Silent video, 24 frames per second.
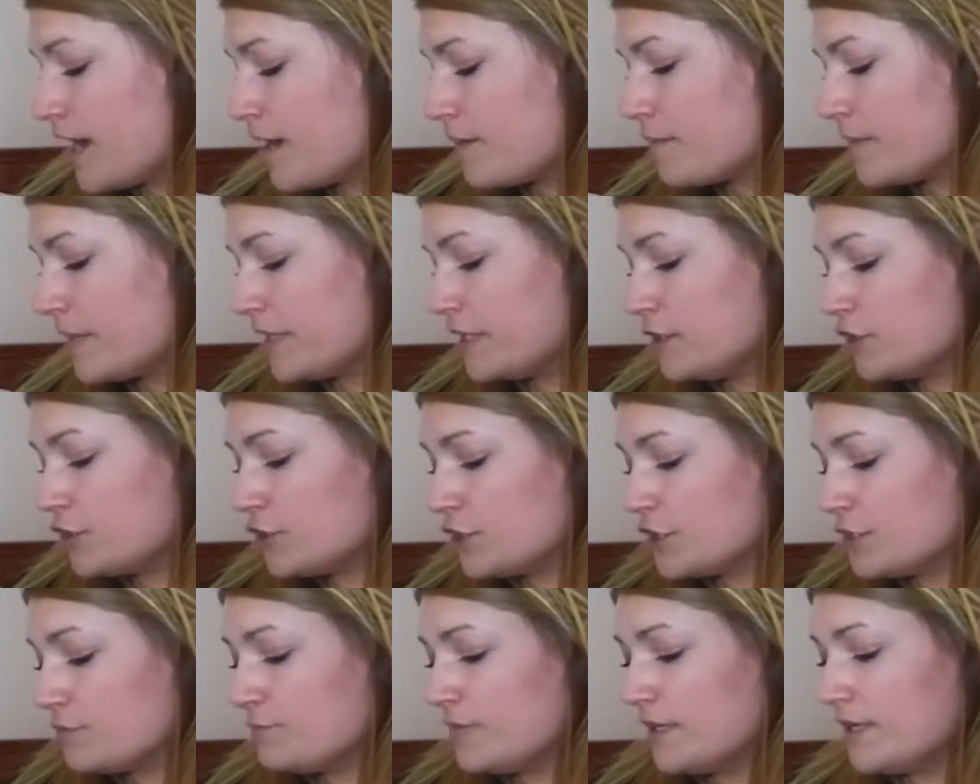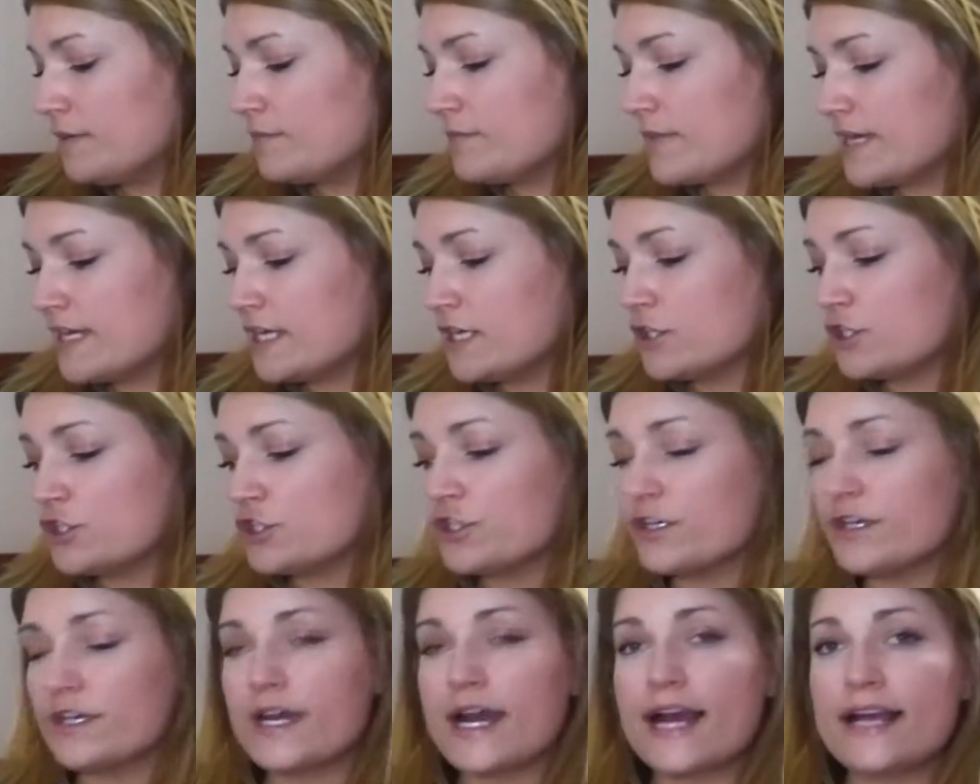but you should be making
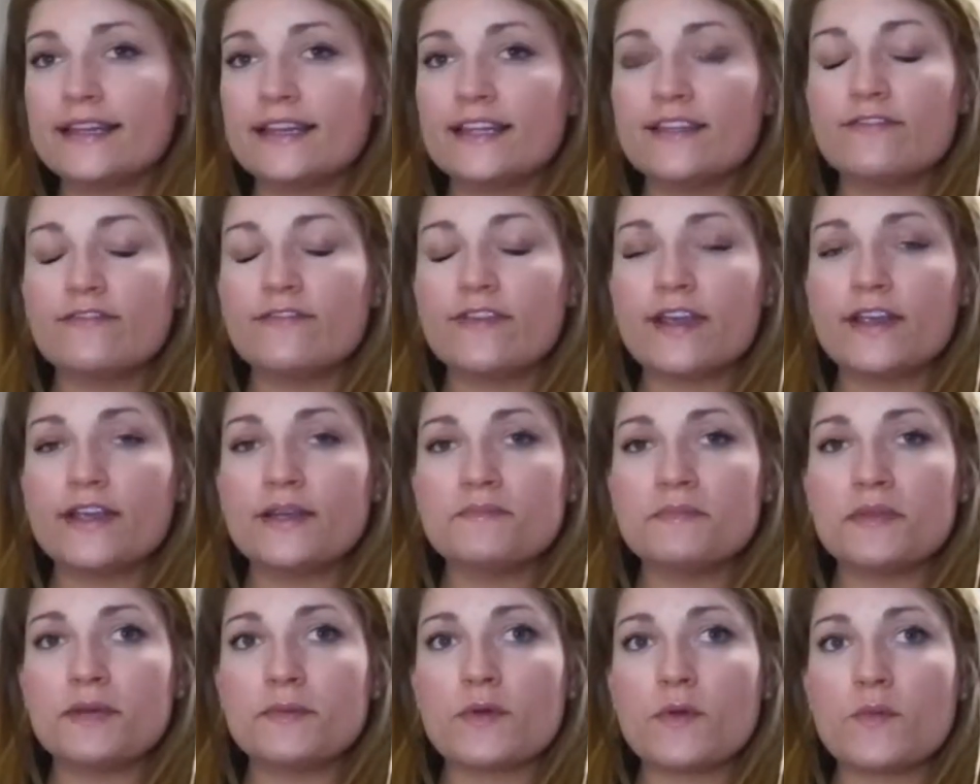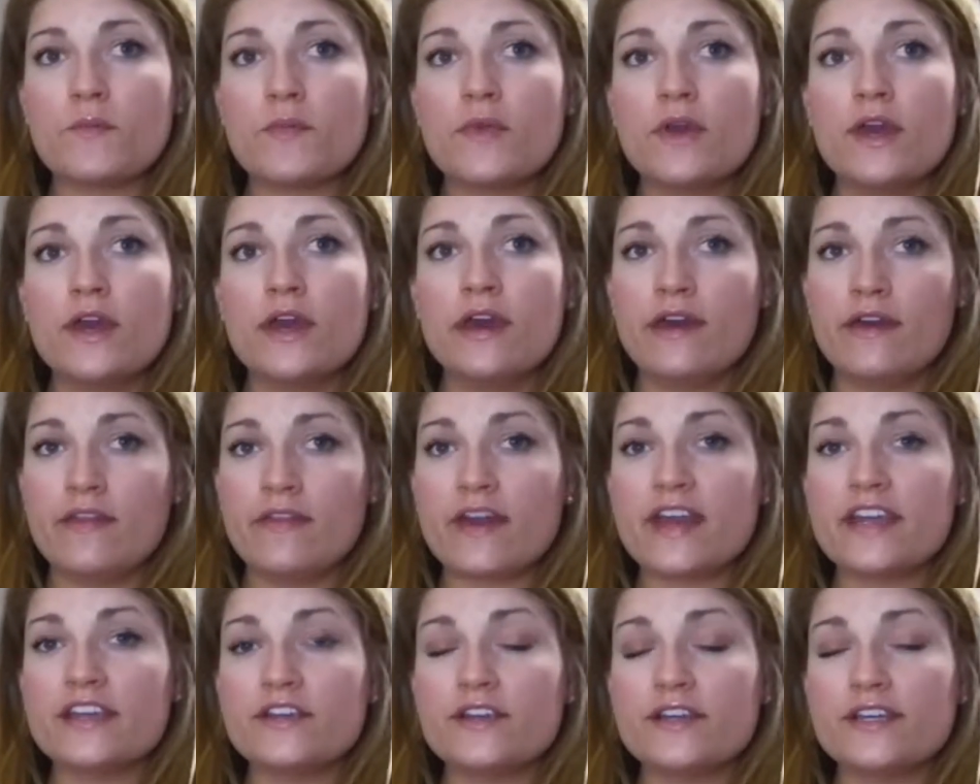sure at the very minimum
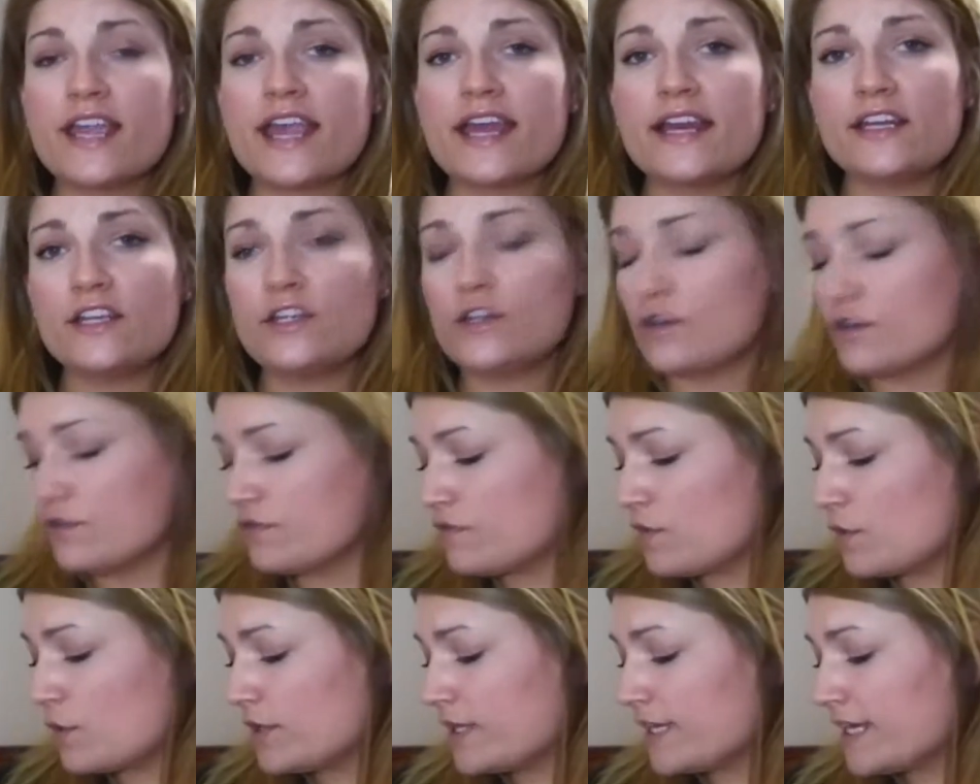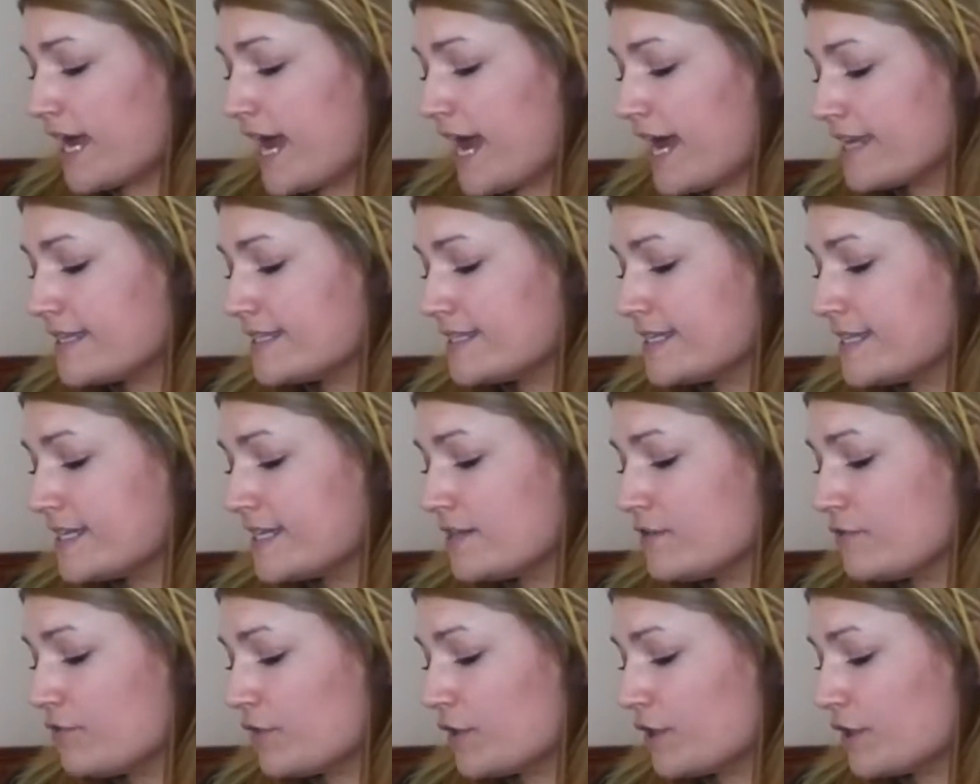that you're getting your folic acid
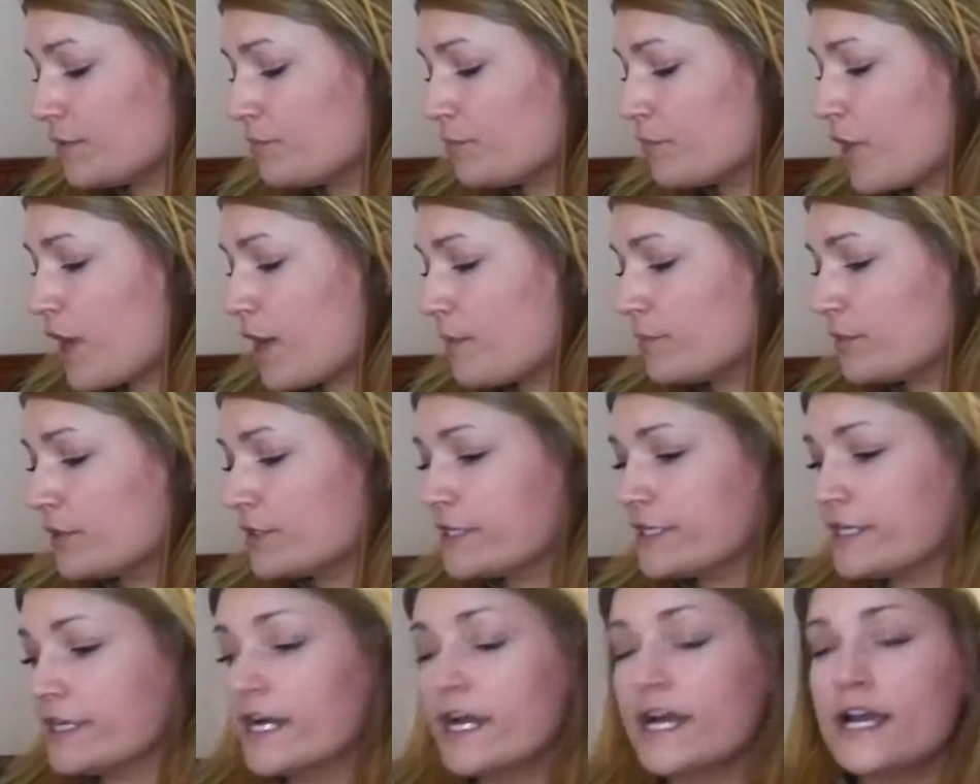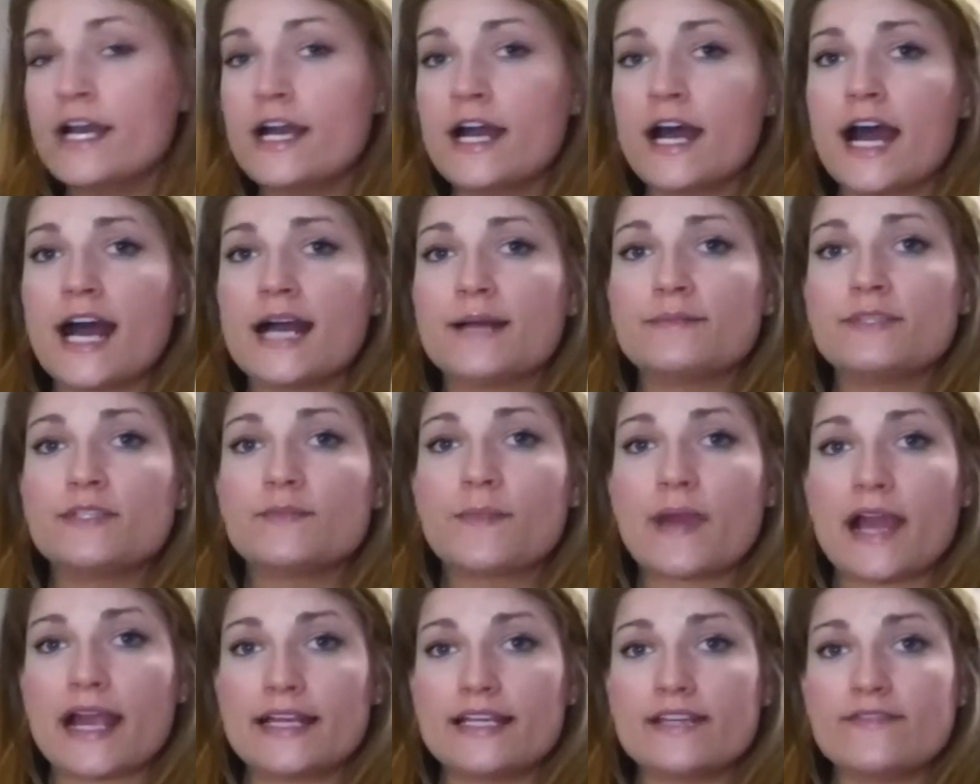for proper
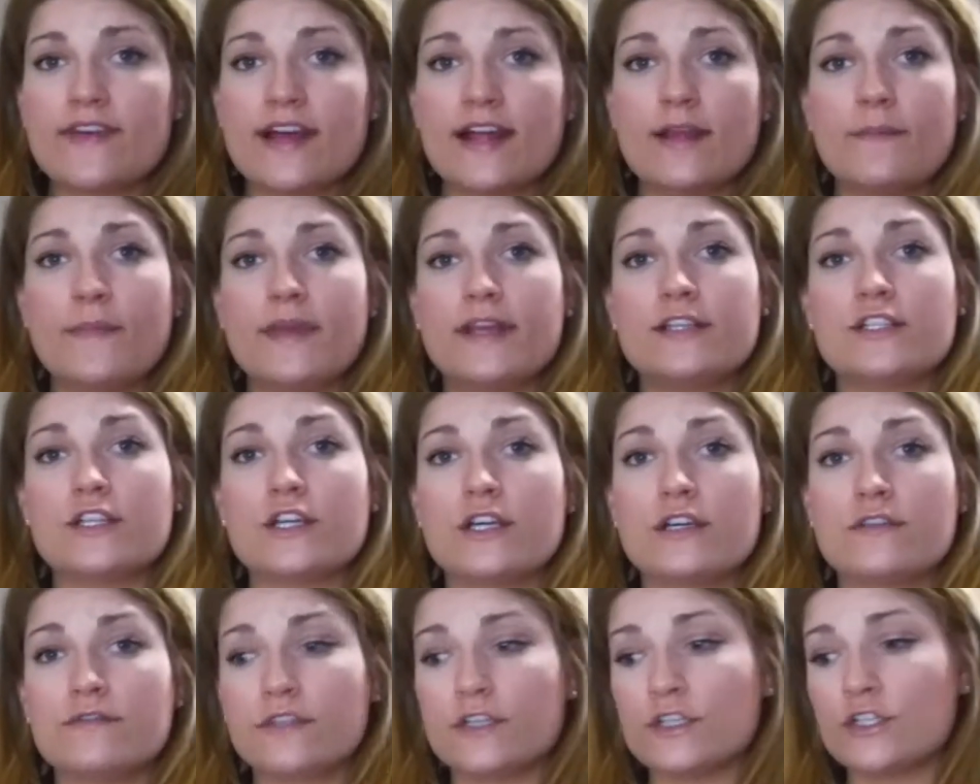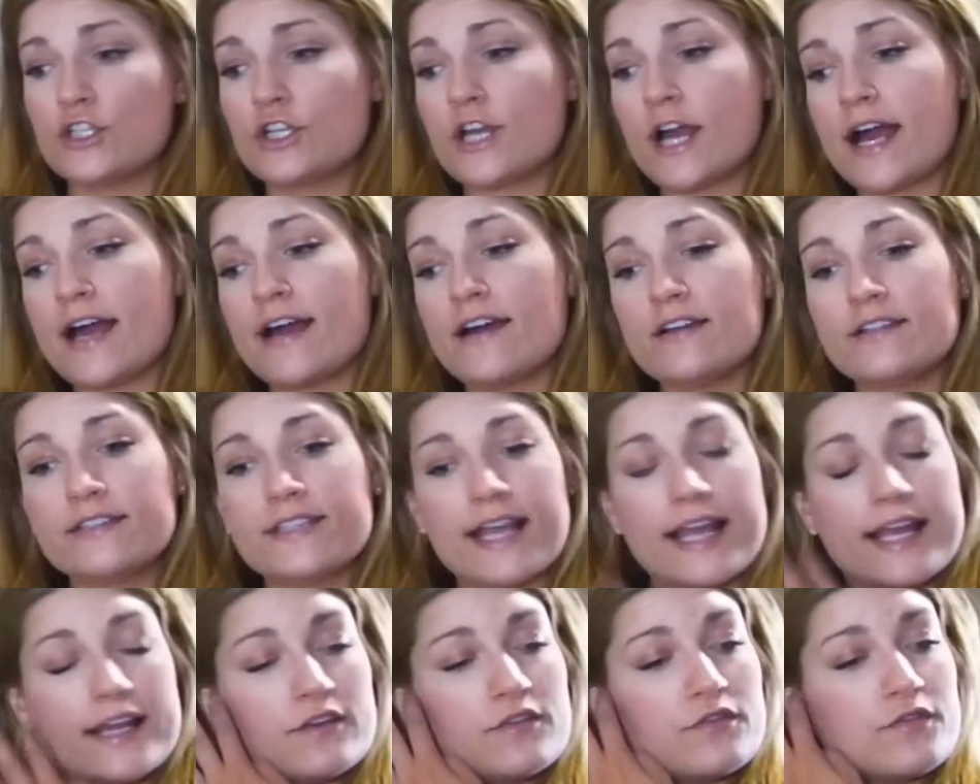spine development of your child
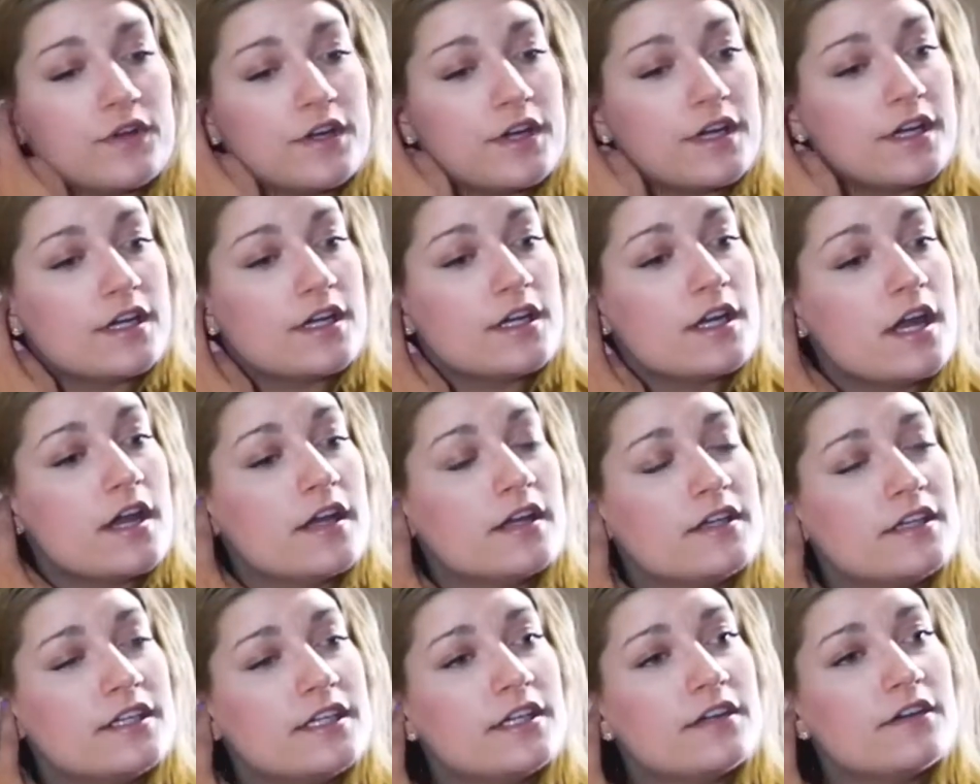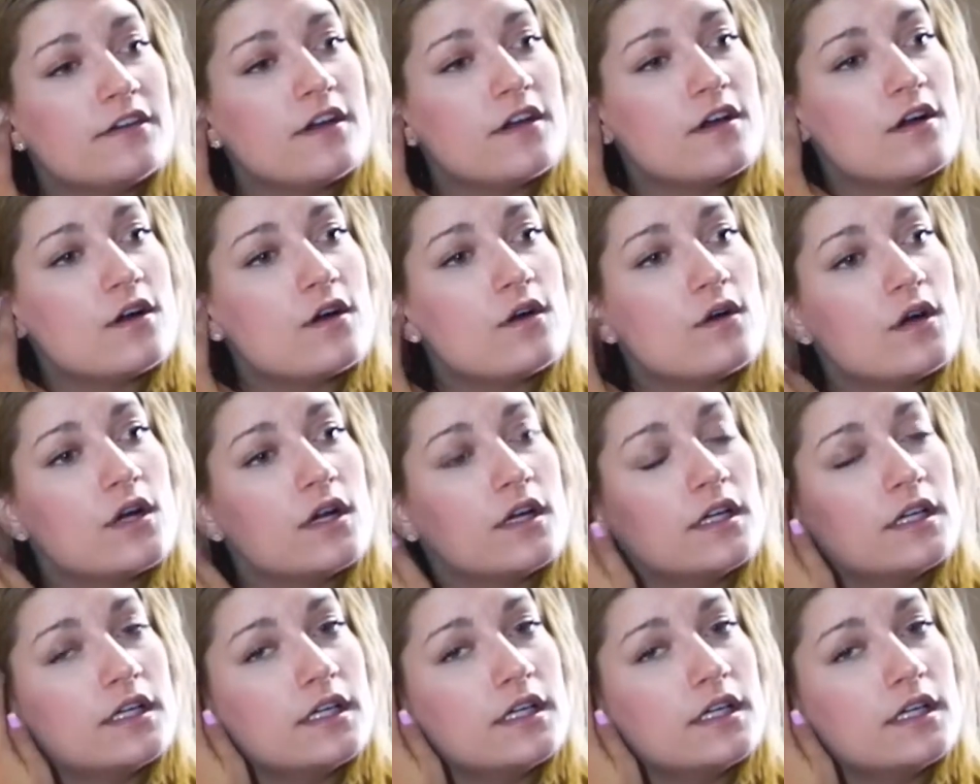and for neuro